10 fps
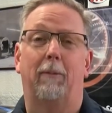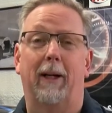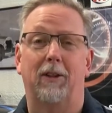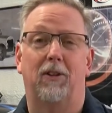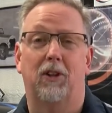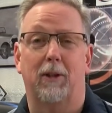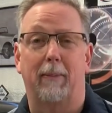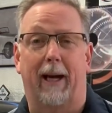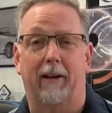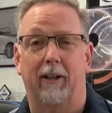I took the
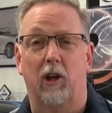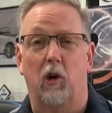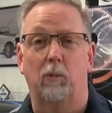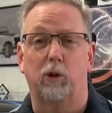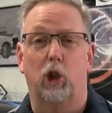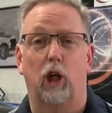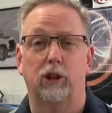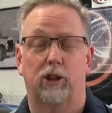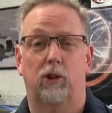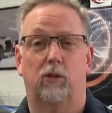battery home,
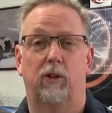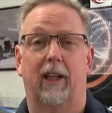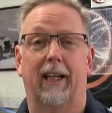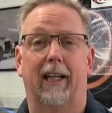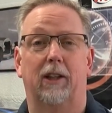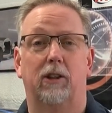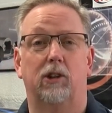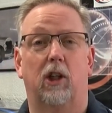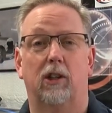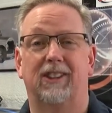charged it overnight, got a good
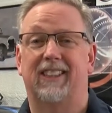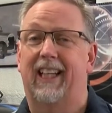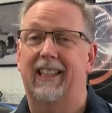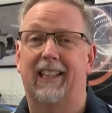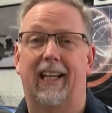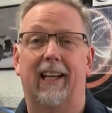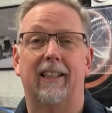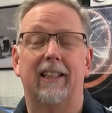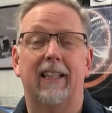charge, tightened that